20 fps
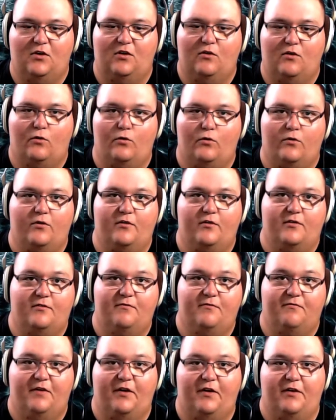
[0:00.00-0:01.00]
or
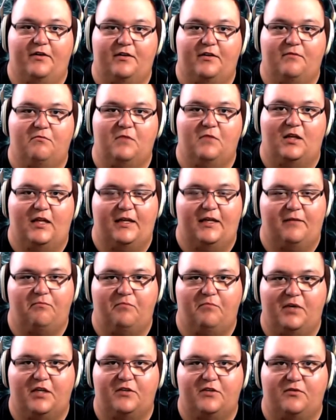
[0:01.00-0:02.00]
very like
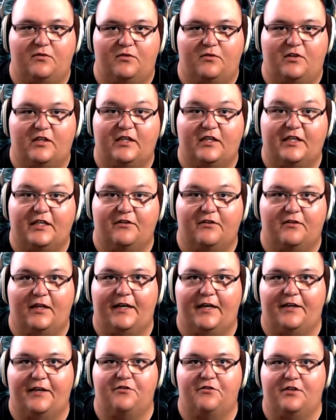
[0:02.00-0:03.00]
pixel clear,
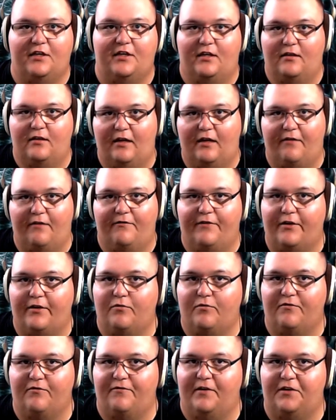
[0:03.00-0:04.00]
like you see on a lot of
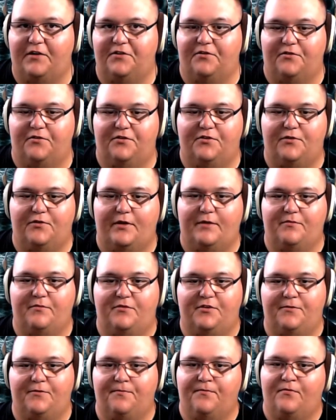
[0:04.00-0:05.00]
very professional
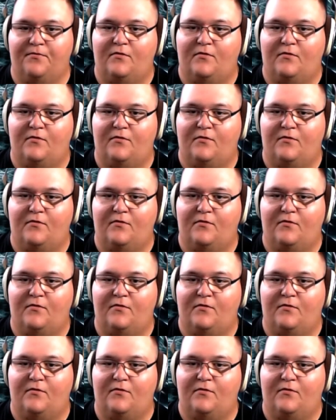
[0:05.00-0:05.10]
streams.